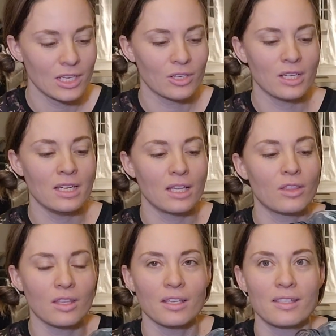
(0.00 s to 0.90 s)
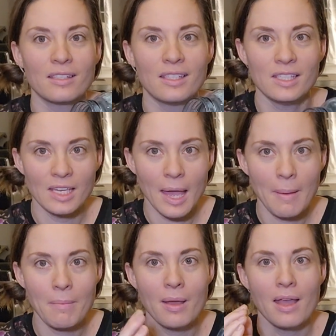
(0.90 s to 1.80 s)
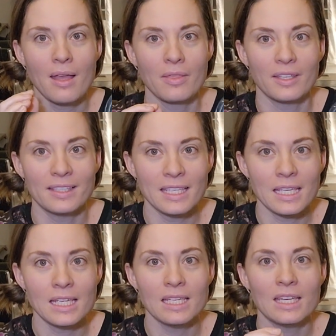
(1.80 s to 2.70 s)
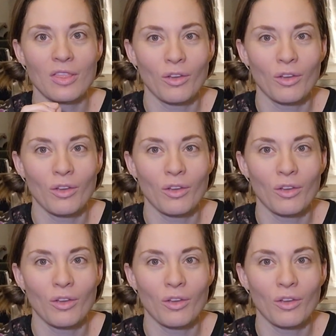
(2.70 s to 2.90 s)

You're eating the stem, the seed,